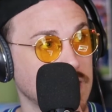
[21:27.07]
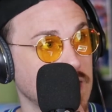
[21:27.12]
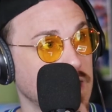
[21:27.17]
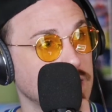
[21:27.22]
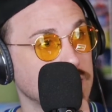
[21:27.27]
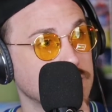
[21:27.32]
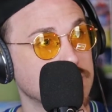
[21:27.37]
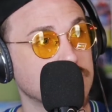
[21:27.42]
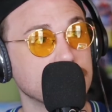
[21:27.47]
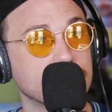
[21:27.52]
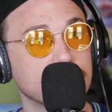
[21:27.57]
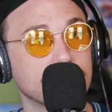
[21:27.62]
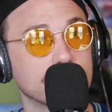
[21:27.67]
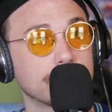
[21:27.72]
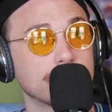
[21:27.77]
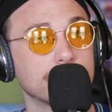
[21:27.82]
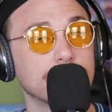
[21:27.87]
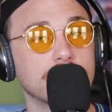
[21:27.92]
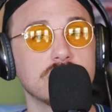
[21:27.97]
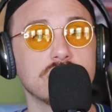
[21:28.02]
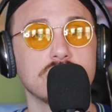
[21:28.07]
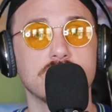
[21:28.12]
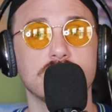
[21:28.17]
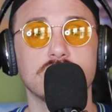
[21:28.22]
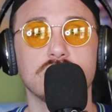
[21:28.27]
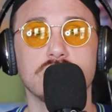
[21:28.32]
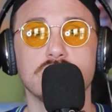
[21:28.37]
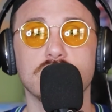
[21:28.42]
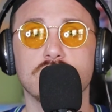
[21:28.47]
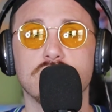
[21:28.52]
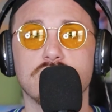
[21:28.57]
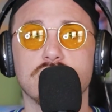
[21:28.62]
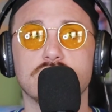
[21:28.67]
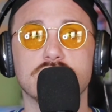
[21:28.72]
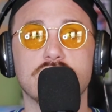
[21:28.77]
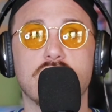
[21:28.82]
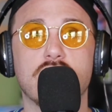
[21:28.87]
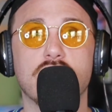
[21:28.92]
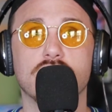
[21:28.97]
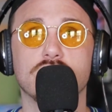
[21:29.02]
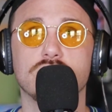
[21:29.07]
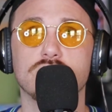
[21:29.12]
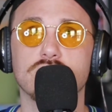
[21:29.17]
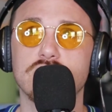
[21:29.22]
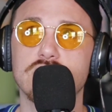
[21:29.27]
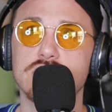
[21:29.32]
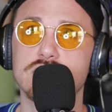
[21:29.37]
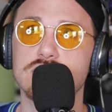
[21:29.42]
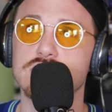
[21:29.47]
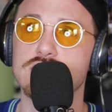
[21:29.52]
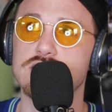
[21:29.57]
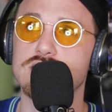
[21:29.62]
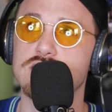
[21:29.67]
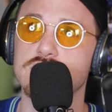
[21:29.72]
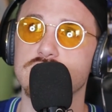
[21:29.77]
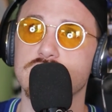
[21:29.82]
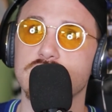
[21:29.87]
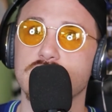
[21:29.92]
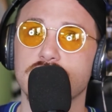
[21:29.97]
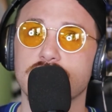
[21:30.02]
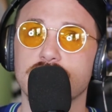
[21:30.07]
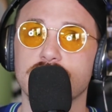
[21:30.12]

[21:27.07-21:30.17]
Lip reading: Coliseum. And now he's